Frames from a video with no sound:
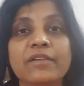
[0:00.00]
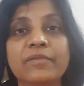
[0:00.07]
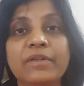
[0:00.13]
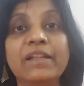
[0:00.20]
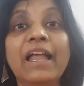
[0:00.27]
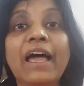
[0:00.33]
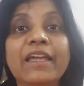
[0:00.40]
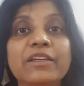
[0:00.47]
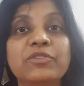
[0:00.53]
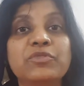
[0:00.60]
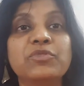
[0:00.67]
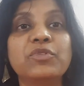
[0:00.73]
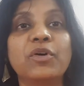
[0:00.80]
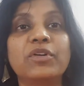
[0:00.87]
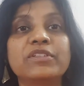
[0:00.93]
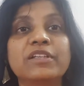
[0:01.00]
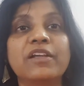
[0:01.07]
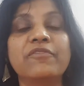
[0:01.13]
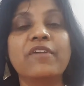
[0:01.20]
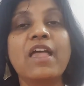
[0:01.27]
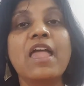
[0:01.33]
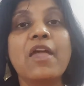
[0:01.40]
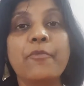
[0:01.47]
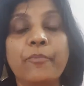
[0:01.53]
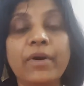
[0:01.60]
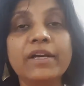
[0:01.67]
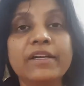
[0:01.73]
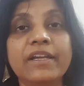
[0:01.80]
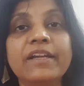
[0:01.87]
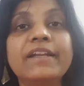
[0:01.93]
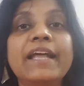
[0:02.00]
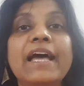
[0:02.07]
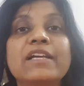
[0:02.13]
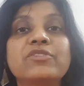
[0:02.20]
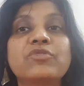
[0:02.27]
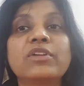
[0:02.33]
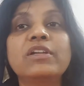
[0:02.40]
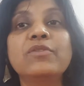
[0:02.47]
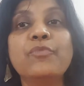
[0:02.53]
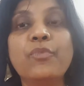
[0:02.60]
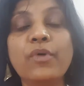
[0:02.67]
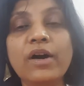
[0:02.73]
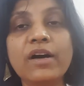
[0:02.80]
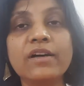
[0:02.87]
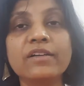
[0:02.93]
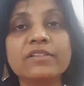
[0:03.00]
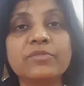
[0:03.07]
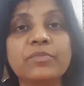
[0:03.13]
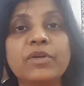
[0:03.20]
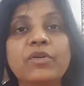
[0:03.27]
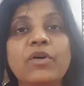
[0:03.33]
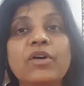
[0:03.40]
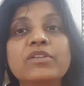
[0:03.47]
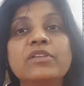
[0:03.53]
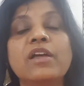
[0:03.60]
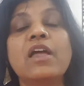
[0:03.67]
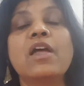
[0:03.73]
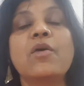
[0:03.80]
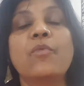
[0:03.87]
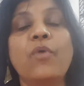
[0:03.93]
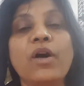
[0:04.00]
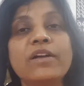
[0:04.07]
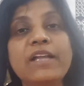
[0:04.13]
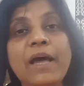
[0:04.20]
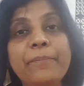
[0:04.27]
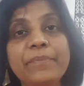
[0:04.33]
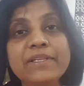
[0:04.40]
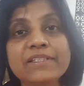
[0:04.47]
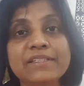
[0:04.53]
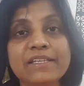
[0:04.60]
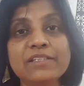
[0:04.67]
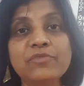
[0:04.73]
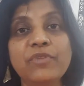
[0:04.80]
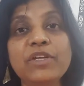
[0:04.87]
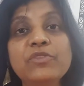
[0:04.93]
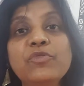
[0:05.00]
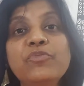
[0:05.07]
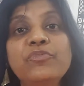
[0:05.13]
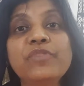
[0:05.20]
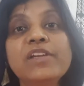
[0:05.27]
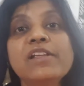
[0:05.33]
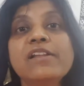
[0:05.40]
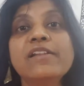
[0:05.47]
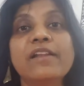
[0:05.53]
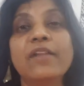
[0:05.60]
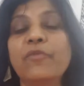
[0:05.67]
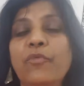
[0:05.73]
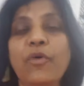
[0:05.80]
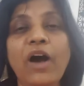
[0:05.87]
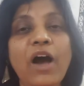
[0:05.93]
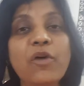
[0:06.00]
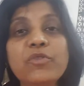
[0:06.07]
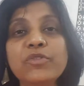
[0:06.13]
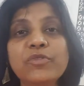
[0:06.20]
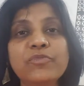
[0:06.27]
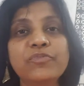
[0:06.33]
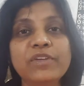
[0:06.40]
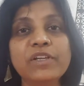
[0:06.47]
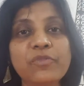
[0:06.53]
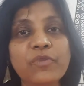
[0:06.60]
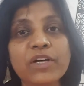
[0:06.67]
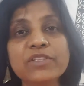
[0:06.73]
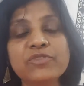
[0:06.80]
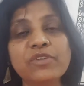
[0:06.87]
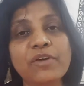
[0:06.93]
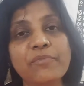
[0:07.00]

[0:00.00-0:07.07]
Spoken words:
lying to yourself. But it actually works, because what happens is, when you feel, how do you feel once you